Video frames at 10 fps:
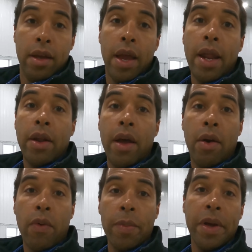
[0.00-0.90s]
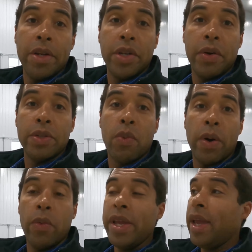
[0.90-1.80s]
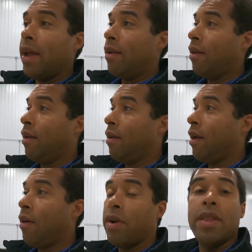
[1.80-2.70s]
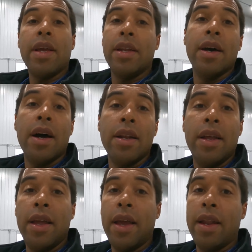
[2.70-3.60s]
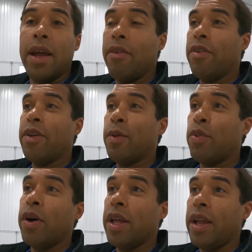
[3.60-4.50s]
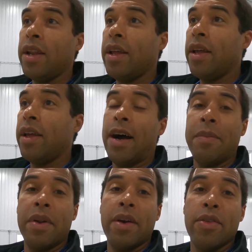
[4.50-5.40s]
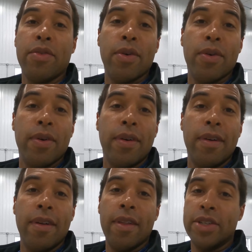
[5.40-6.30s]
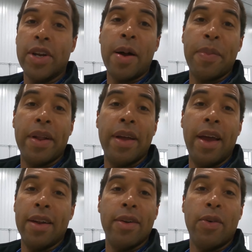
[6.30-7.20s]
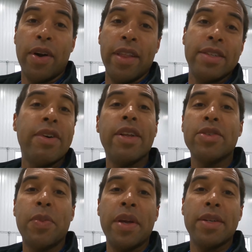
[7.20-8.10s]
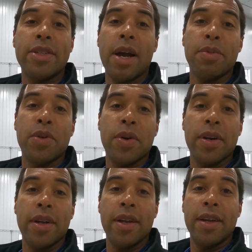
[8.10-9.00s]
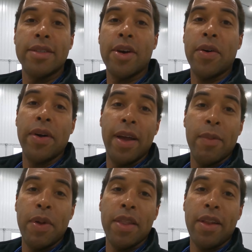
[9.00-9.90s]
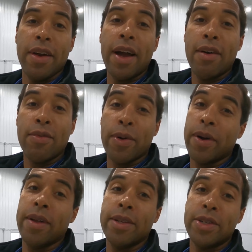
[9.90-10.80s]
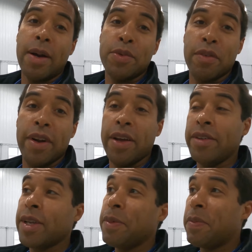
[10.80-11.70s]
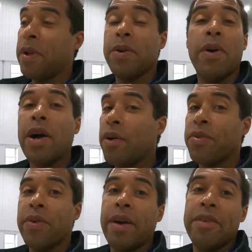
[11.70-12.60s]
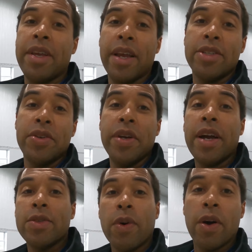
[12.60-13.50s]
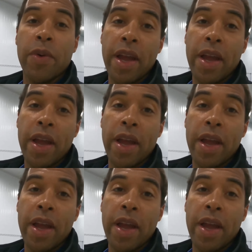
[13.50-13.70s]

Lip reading: And what I'm going to do is when we get everything done and everything put in, I'm going to go through the shop, and one of these videos will be a shop tour. So be on the lookout for the shop tour video. It's gonna be pretty cool. I'll go through everything and show you guys what all we